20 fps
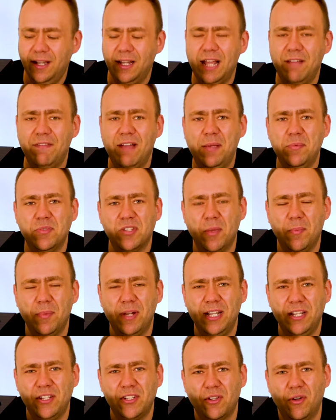they've aimed some of
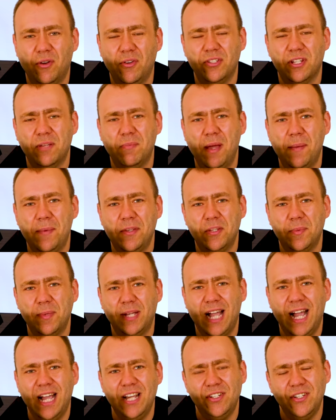these songs at maybe some
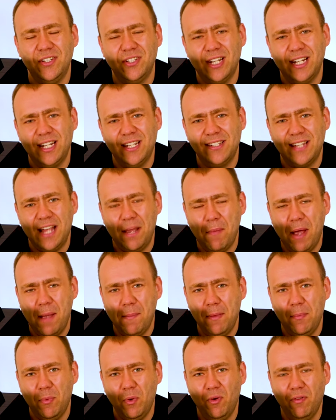occasions that this set may
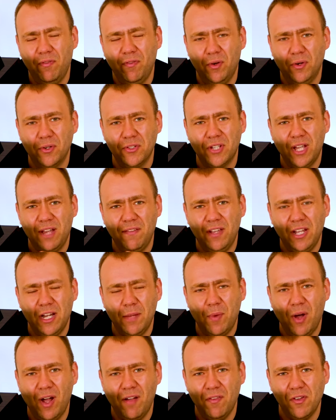be bought for. So if you're going
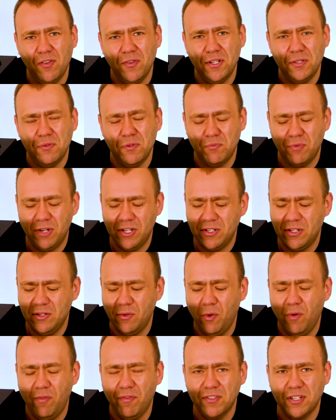to buy it for a Christmas present
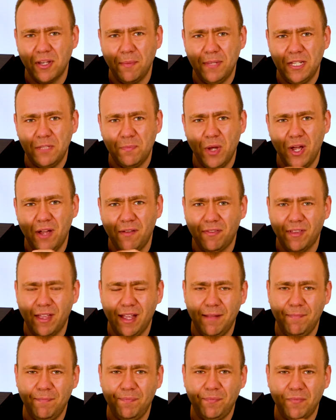or for somebody's
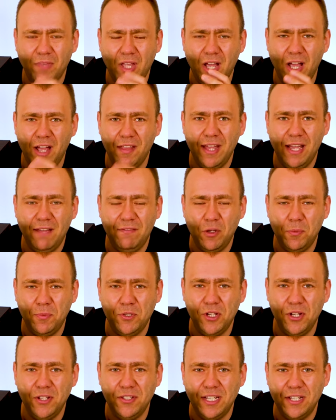birthday, uh, they have the
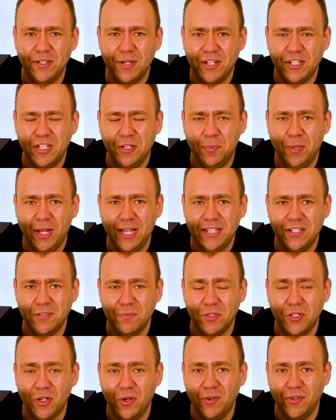opportunity to actually play
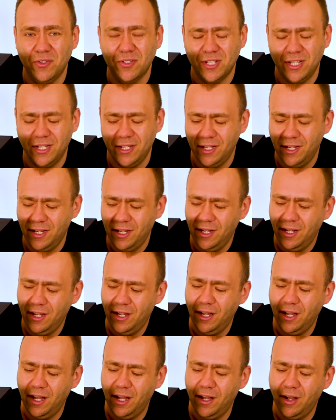some songs that
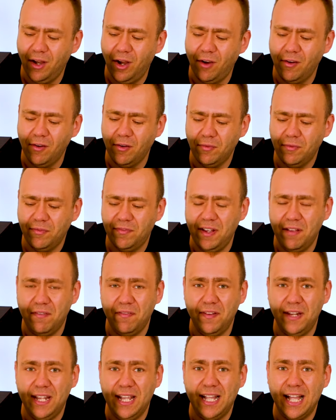uh, are fit
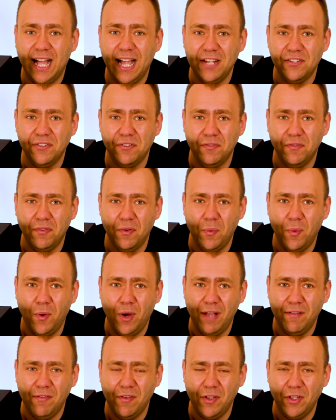for the occasion for
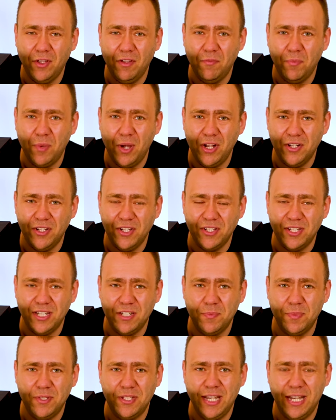whatever you've purchased
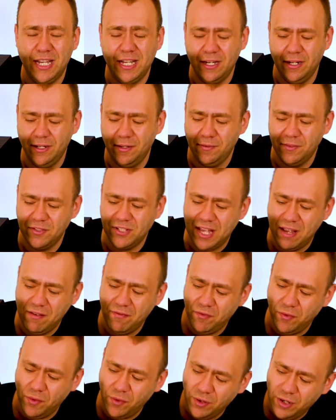this particular set
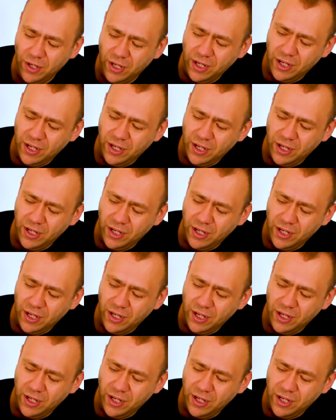for.